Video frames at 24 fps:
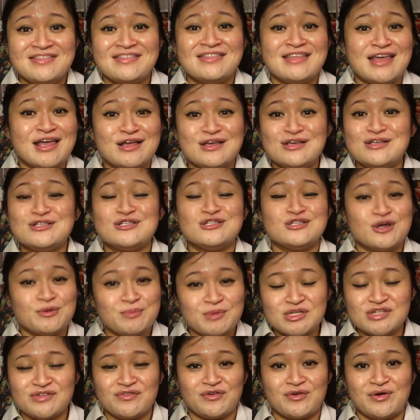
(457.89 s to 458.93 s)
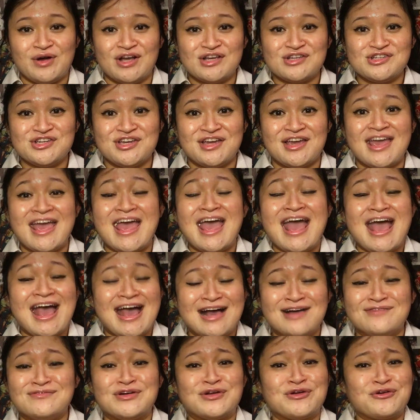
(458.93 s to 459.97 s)
Thank you so much for watching.
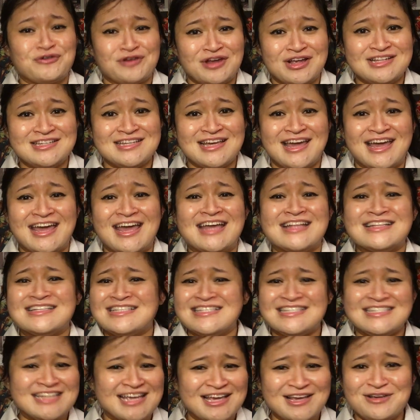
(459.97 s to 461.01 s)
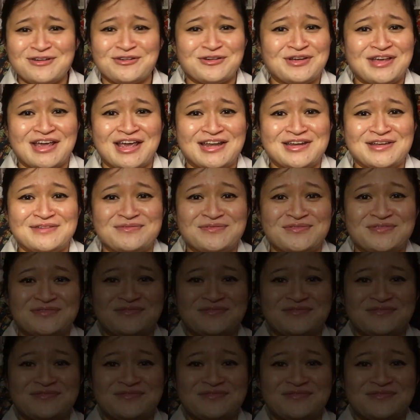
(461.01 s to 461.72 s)
Have a great day and stay creative.